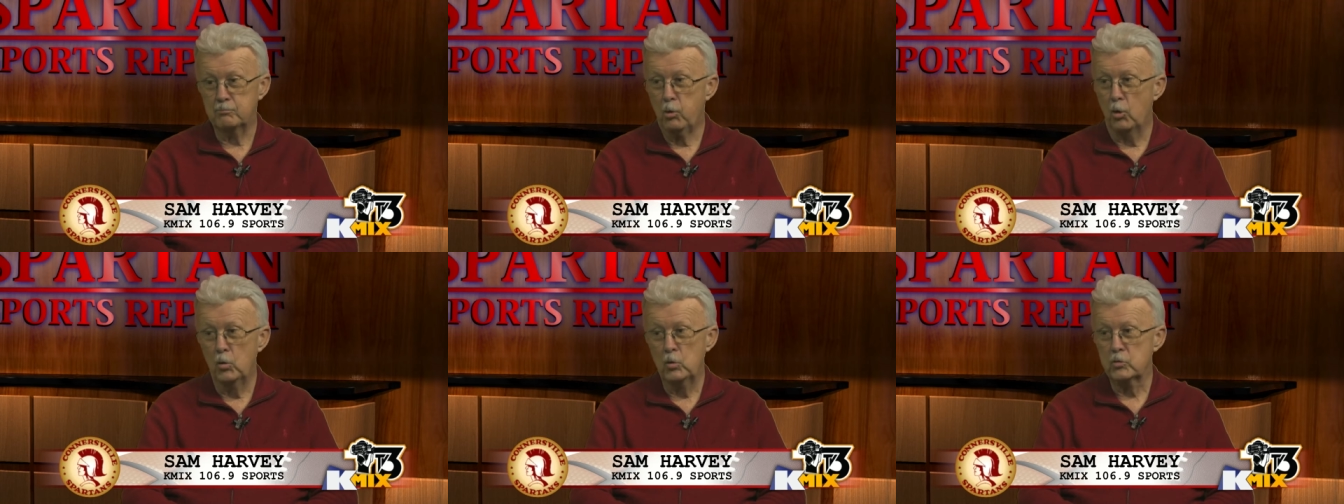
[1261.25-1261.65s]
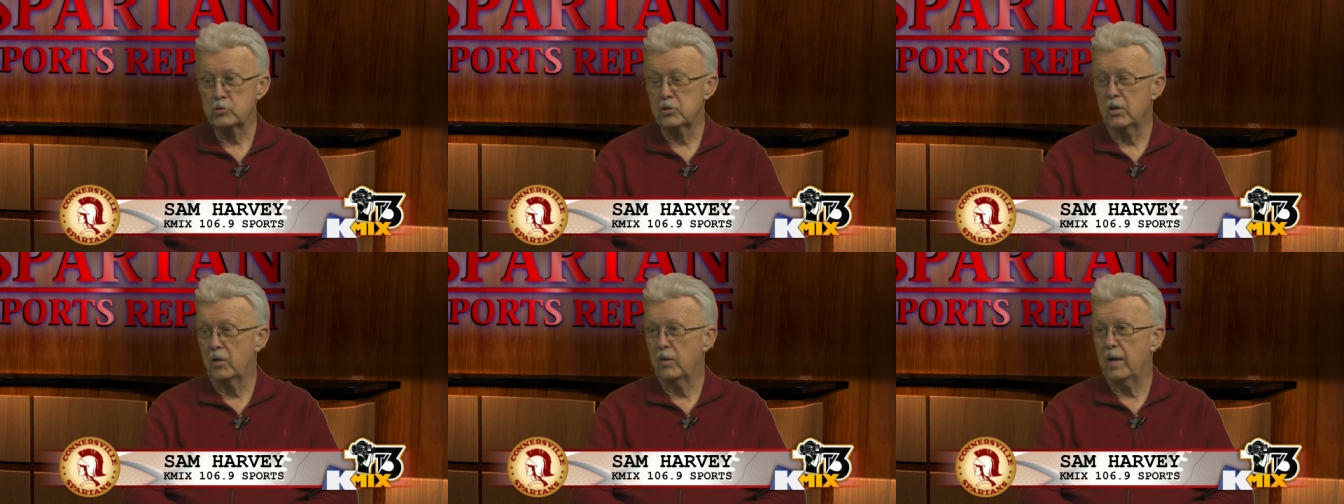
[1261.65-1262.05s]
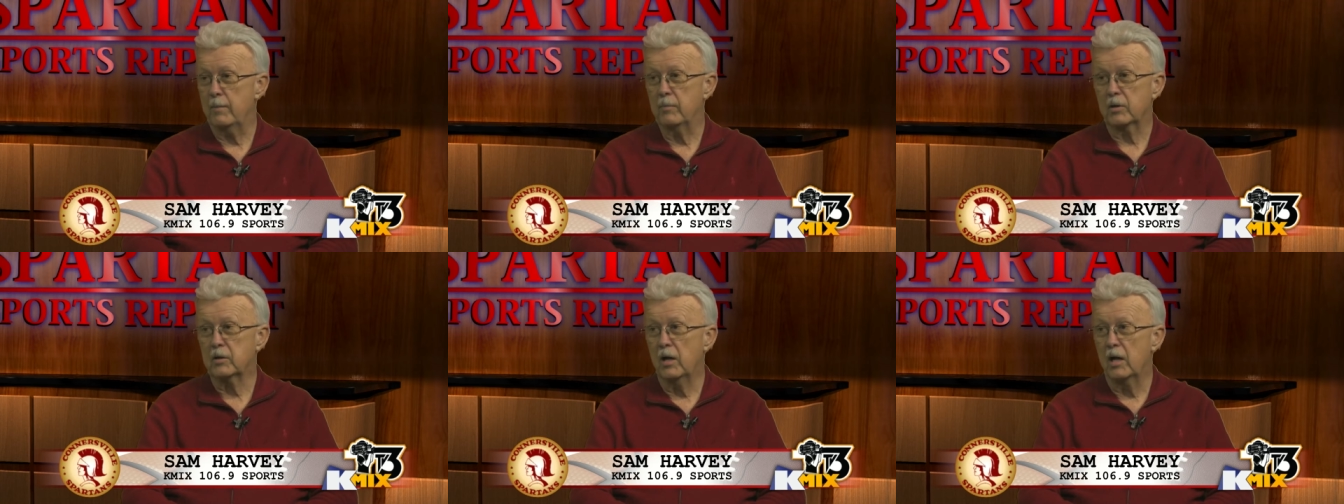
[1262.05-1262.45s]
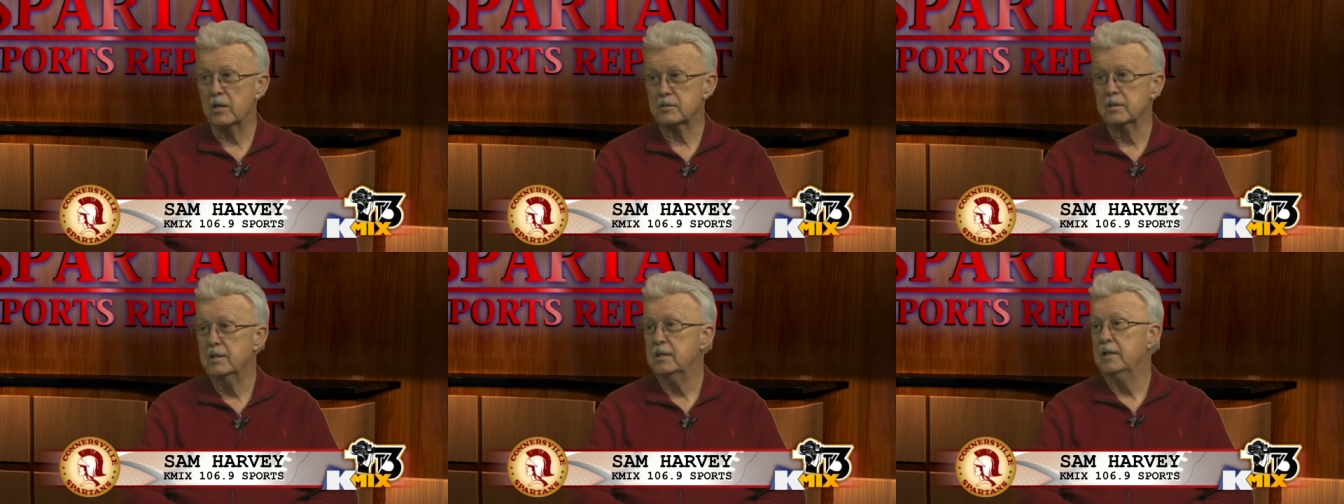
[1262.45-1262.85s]
polls and all that
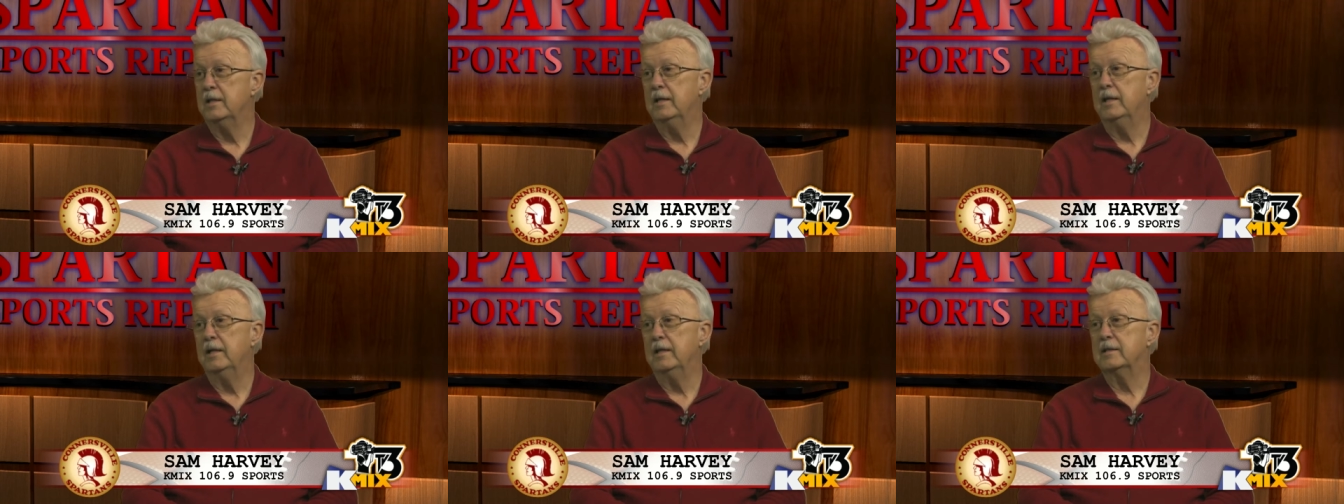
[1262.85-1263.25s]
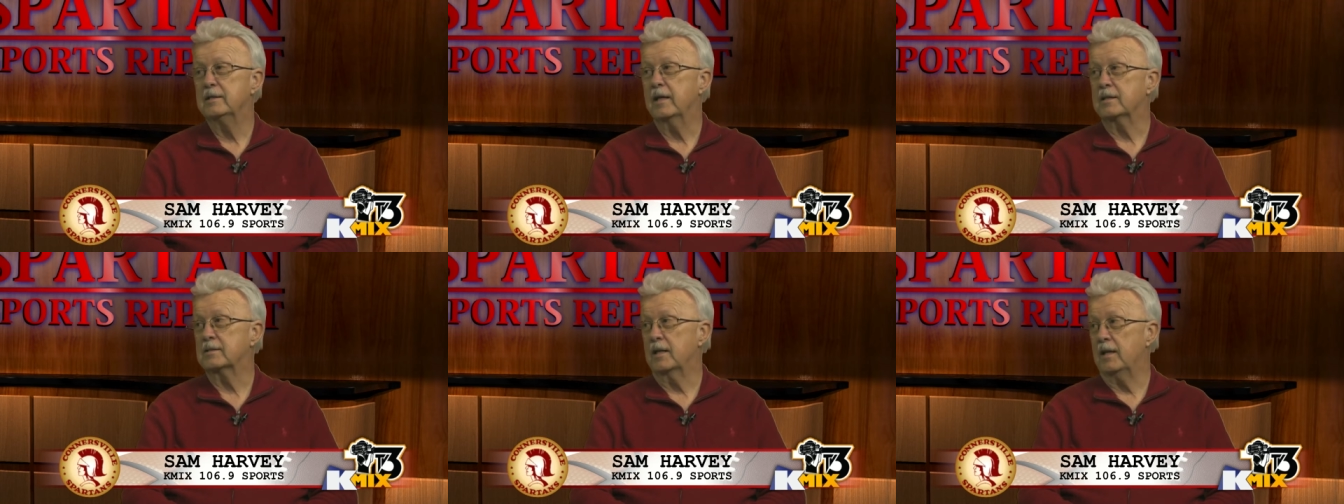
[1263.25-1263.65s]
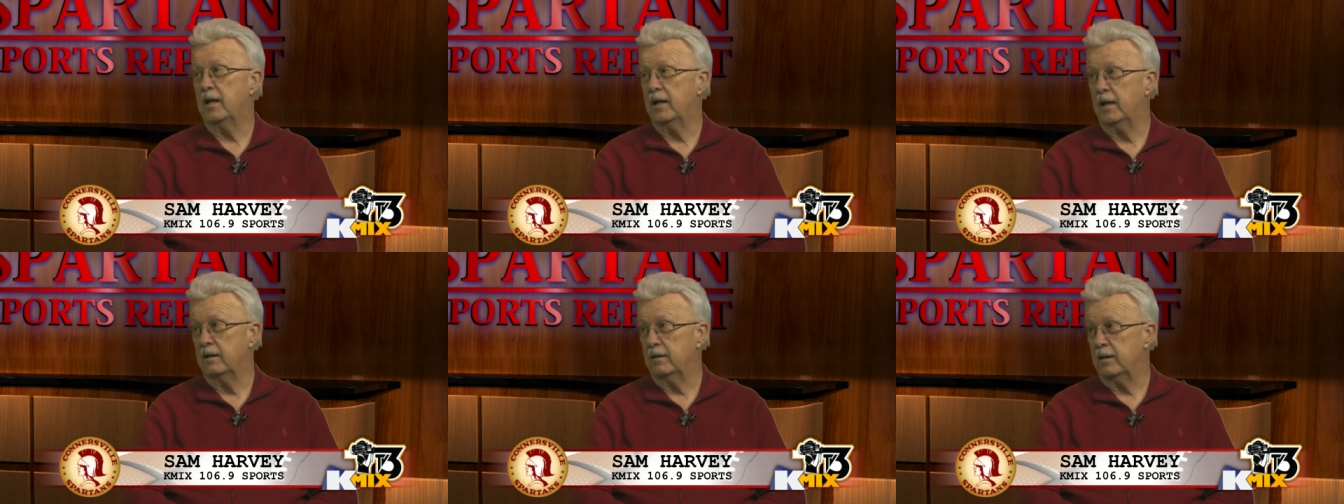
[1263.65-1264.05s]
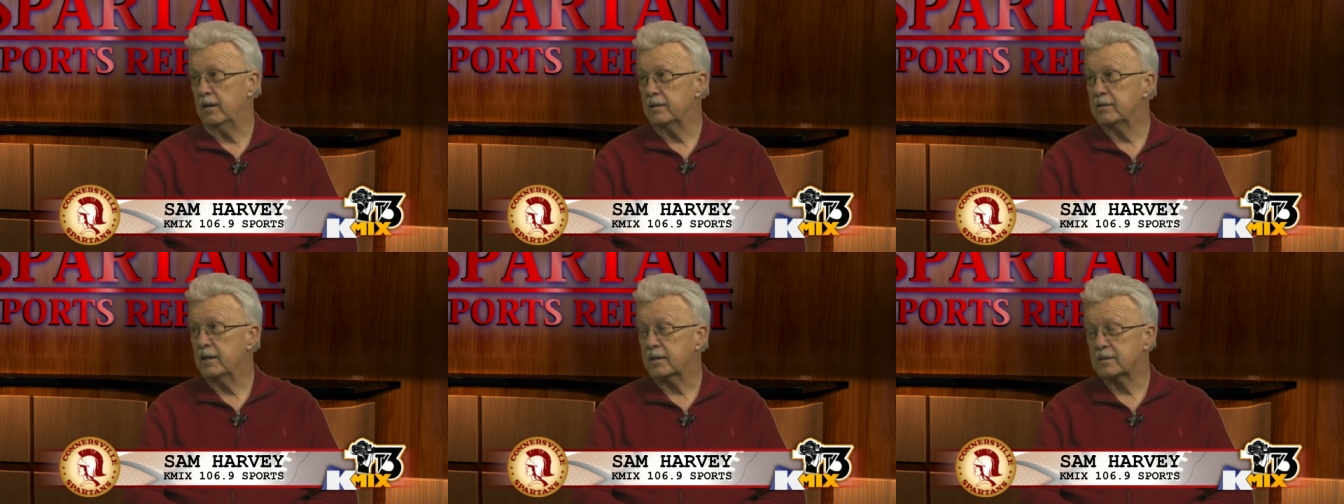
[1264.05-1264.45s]
because it takes a lot of
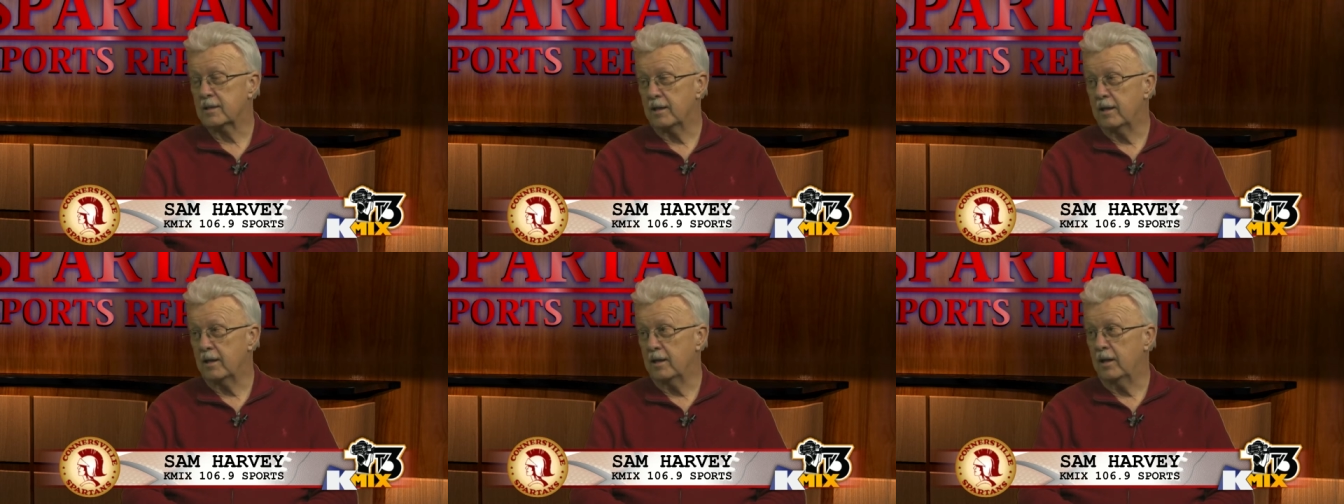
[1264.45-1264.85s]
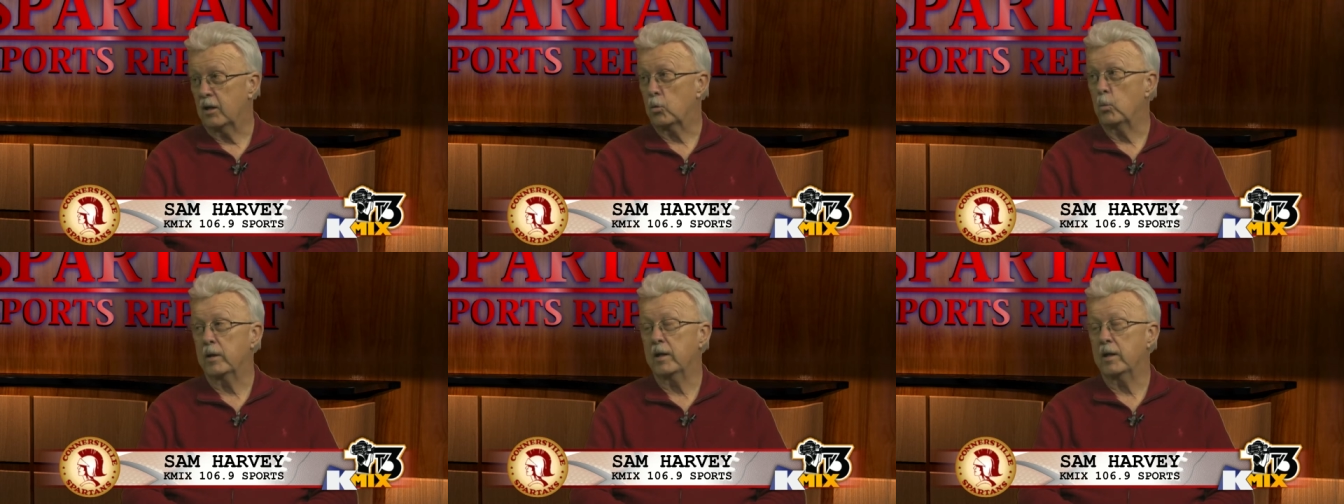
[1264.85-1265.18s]
takes a lot of luck. Yeah.